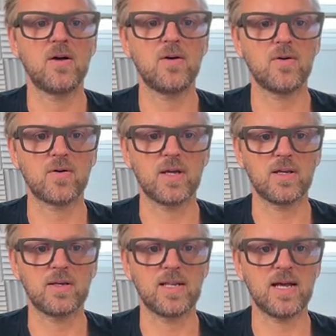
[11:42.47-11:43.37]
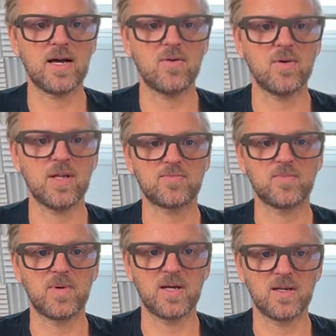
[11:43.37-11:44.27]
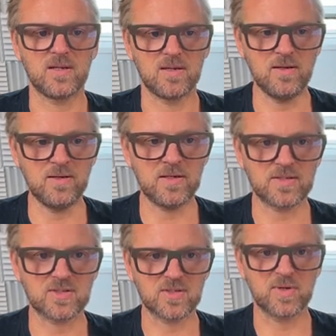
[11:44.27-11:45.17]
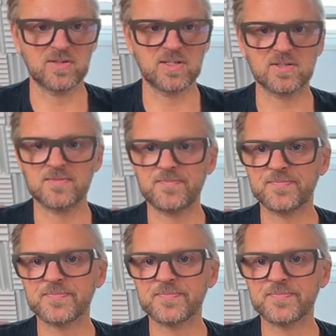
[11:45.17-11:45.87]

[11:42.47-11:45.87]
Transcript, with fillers: Okay, now let's uh, let's just pick this,